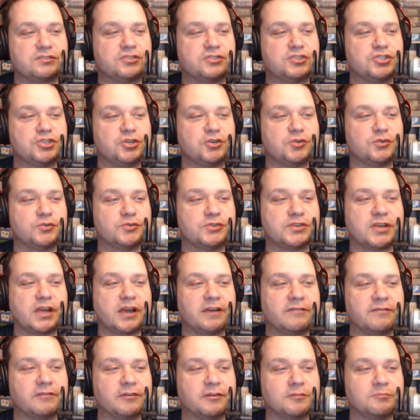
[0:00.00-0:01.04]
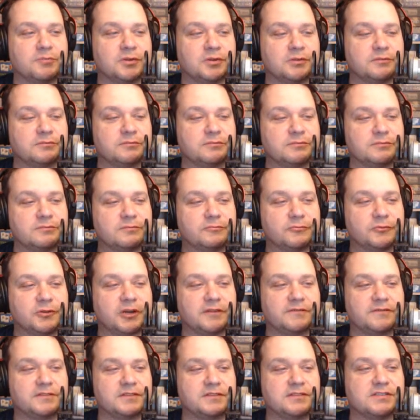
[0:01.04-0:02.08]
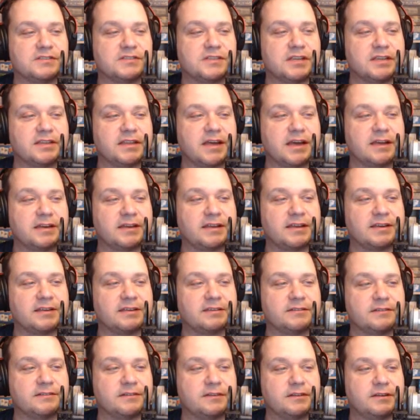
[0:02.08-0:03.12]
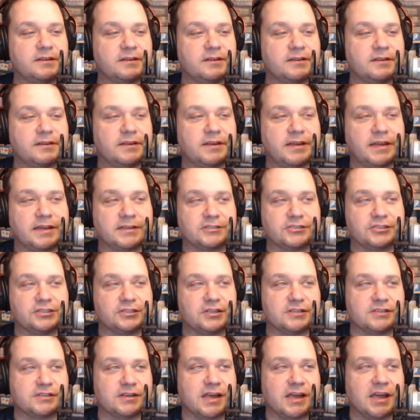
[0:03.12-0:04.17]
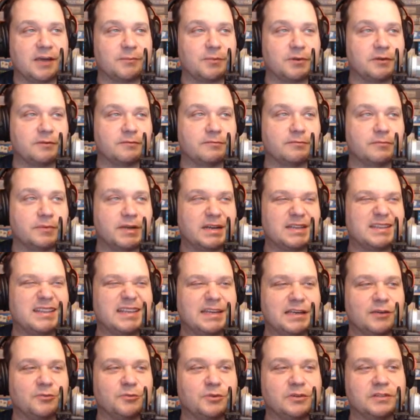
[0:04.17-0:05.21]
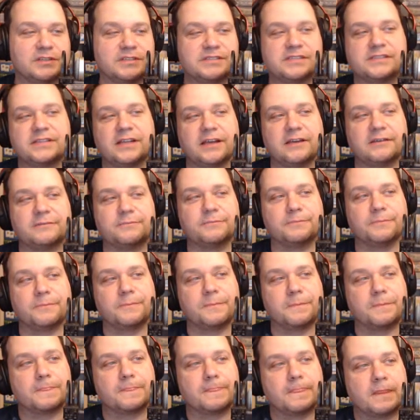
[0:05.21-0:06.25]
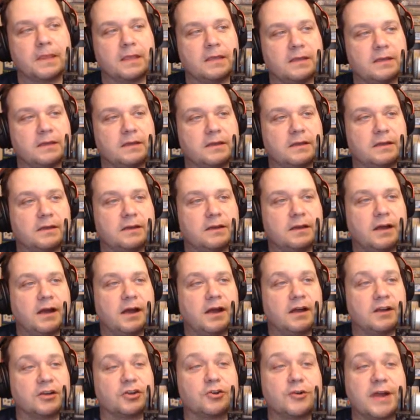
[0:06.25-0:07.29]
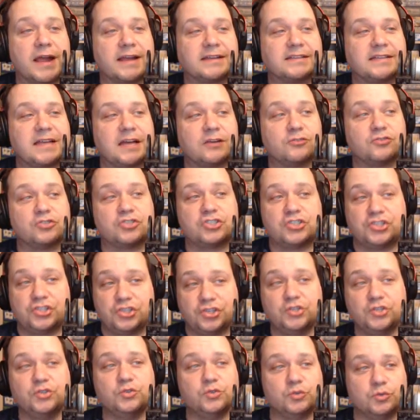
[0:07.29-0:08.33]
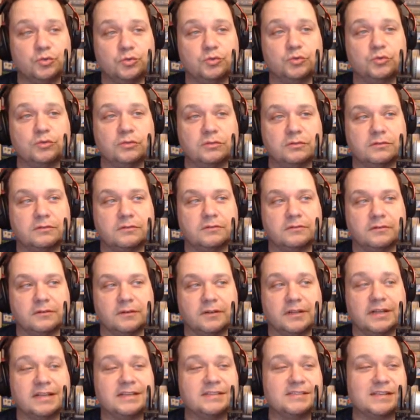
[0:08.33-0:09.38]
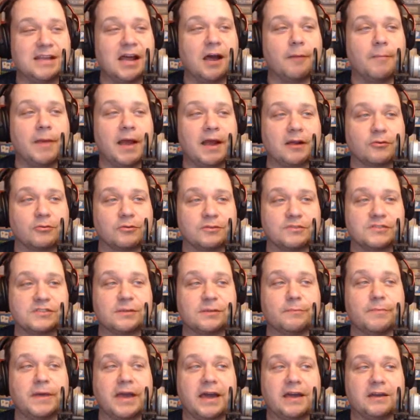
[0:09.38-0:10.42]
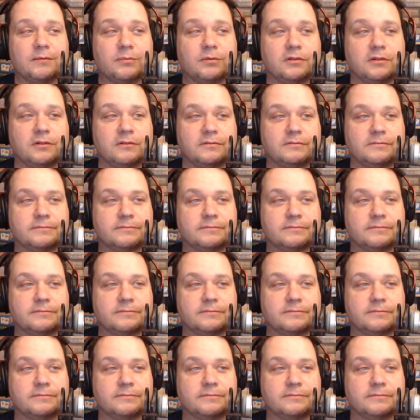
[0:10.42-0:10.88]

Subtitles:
shows ever, but we often say that, and it actually doesn't happen. But I think it will this time. Crackdown 2 is now backwards compatible,